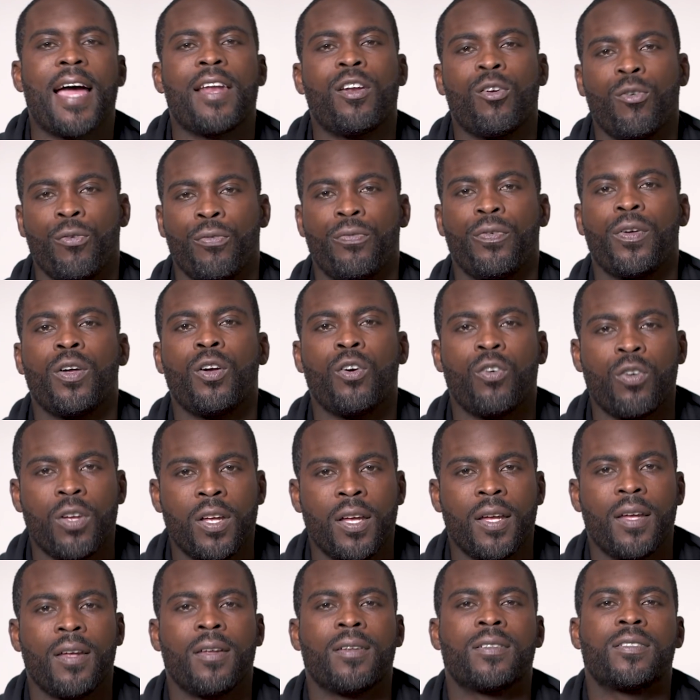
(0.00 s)
I know Phil
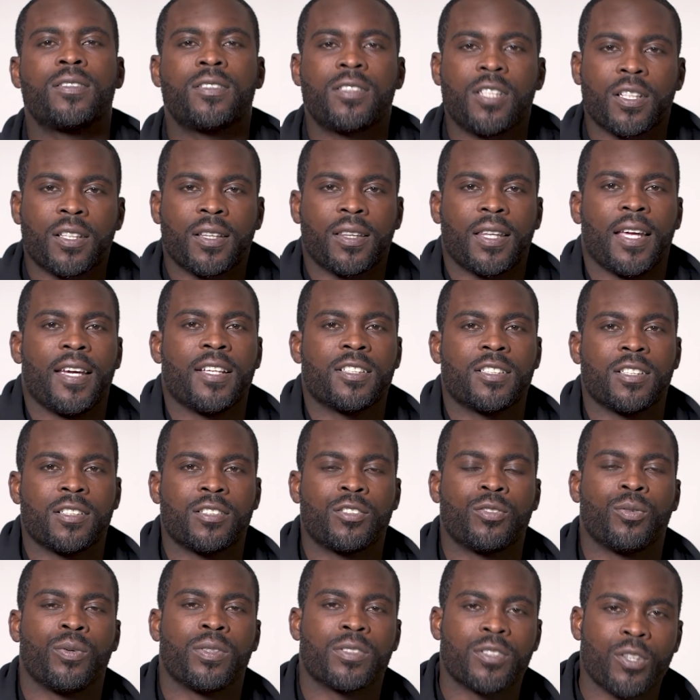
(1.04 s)
took things
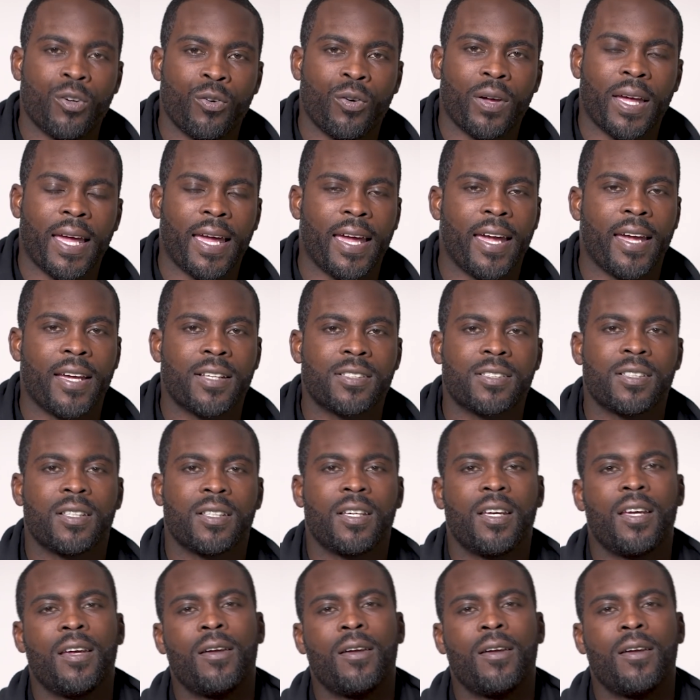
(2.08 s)
into his own hands,